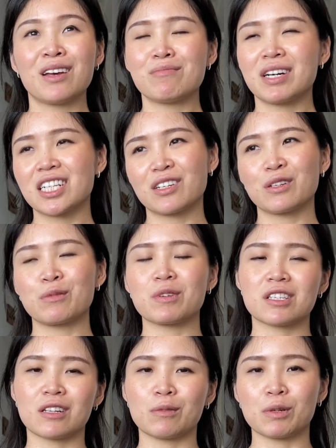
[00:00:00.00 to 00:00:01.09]
Magic loop is
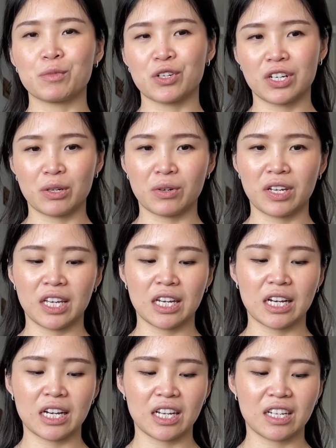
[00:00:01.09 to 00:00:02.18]
a little bit more annoying.
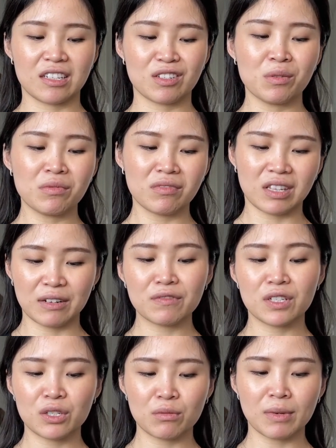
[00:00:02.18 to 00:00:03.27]
I don't love
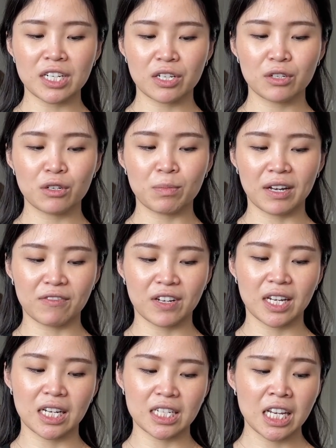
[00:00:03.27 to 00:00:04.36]
to do magic loop. I
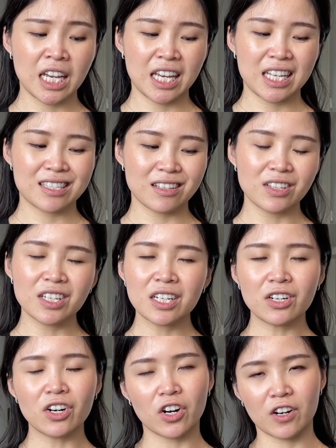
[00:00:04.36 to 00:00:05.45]
find it's a
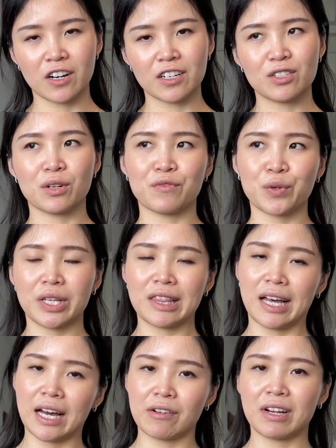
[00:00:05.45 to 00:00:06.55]
little hard to avoid
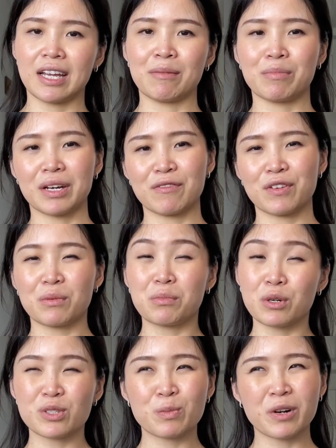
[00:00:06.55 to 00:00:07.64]
laddering, but for the
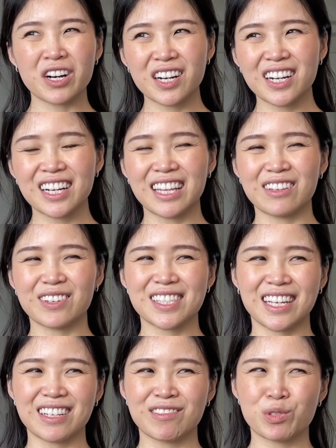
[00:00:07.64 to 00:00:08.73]
most part, it looks
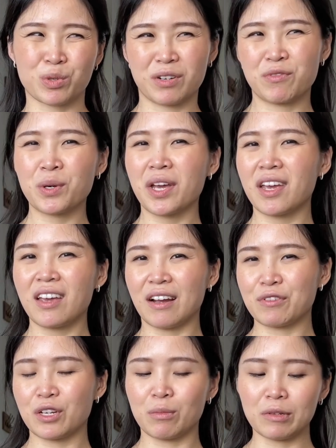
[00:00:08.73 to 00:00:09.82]
like sort of okay
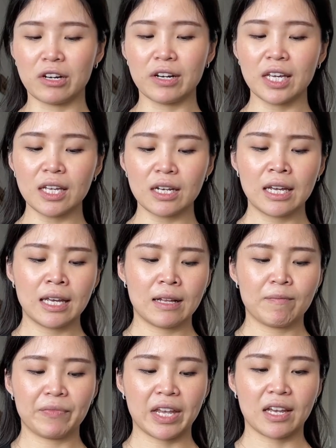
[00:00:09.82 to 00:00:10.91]
after you block it,
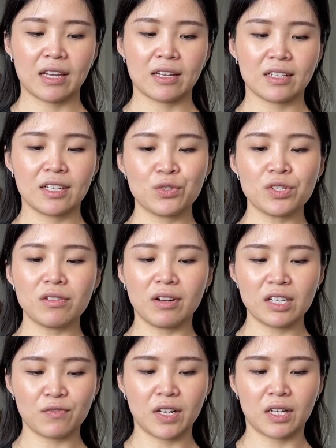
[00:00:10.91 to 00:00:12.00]
and it's just not
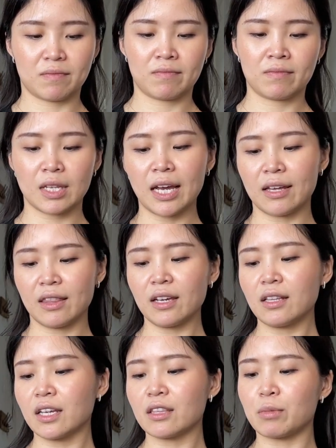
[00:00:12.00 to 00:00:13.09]
as fun. Yeah, I think
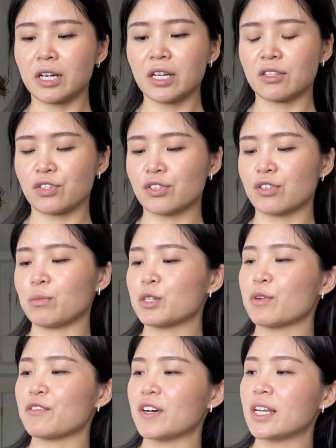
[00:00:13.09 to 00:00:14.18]
like the body is just so much
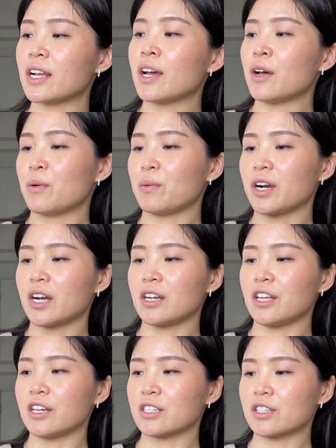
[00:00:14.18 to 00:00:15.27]
more fun where
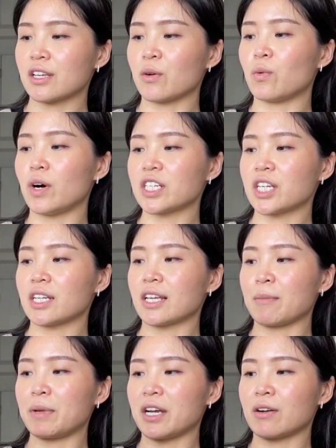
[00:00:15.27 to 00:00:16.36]
you could just like watch it
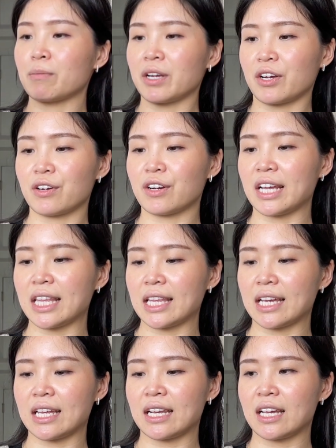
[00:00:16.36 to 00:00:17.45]
get bigger and bigger, and
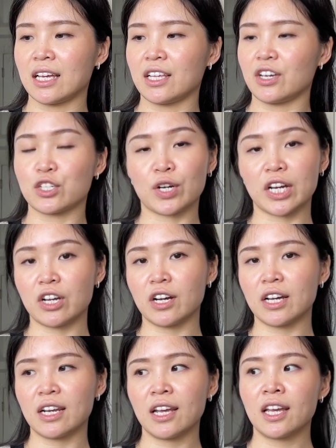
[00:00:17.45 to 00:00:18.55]
then you could try it
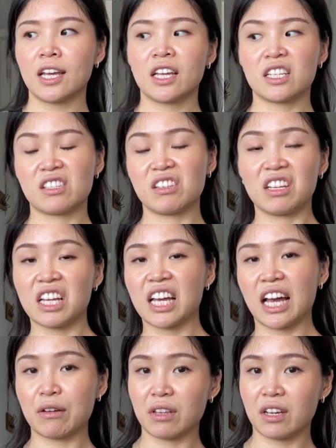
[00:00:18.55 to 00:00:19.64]
on to see like
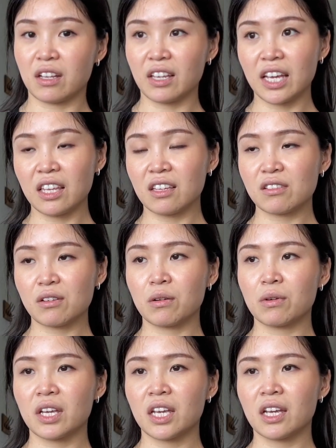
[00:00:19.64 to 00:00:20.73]
how the length is
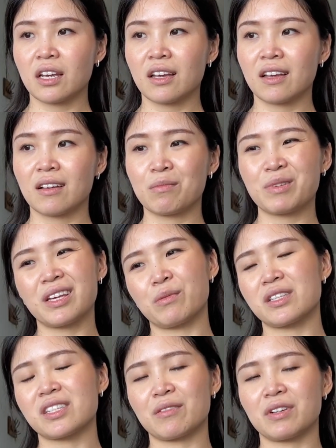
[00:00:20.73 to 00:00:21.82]
going. But then
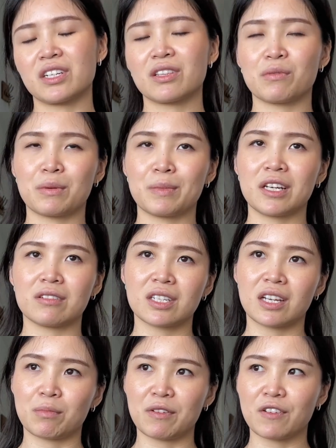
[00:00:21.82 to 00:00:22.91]
once I reach the ribbing, it'll
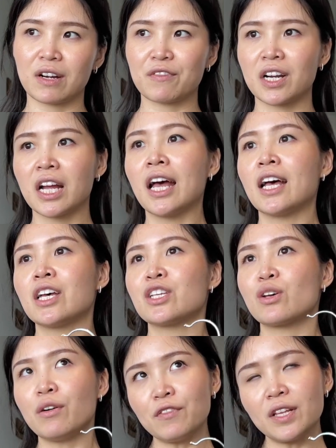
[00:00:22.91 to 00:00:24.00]
take me forever.
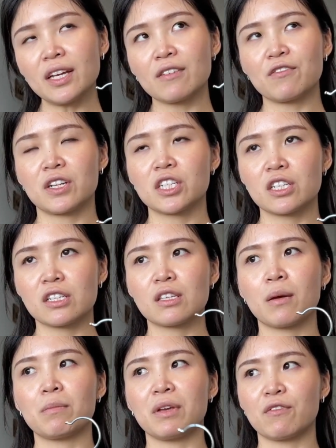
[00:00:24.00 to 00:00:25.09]
So hopefully I can finish this
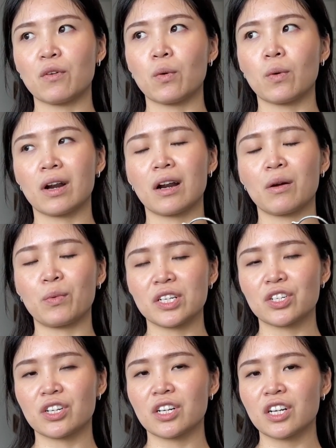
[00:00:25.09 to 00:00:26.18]
before
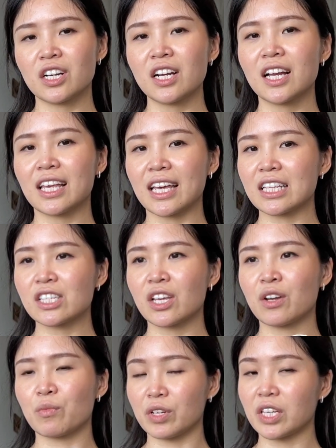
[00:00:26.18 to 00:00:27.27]
winter gets
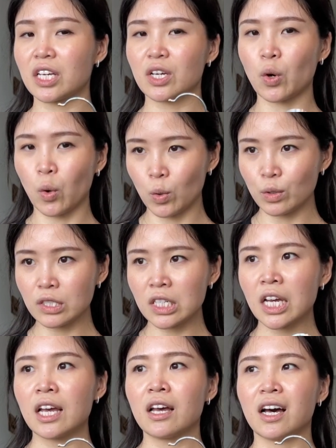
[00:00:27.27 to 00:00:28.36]
really cold.
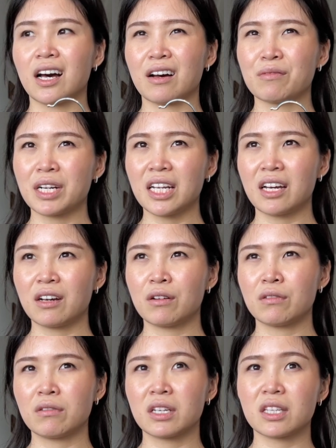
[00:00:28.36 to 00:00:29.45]
Right
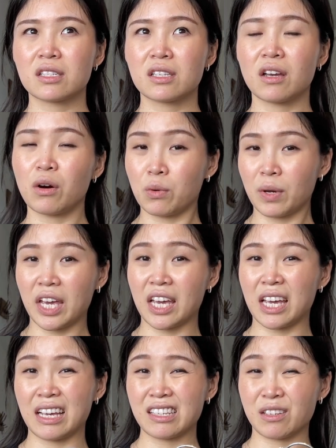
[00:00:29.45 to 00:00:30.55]
now it's
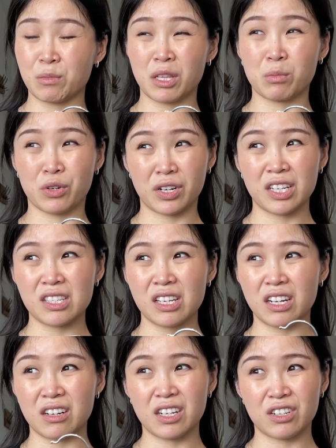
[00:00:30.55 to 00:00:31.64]
okay. Some of the mornings
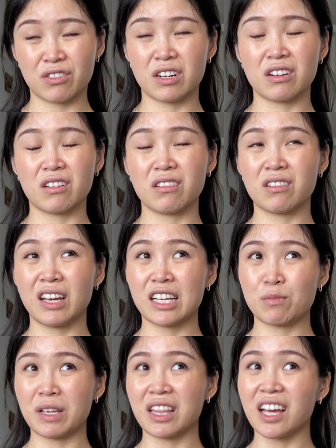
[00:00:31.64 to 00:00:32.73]
here in Toronto has
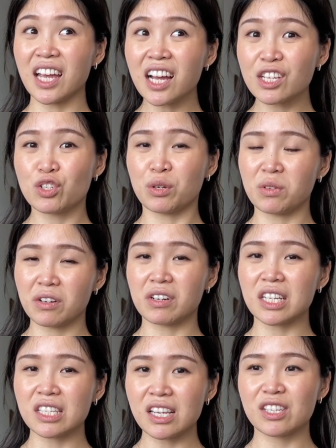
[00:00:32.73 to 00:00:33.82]
been like 2 degrees.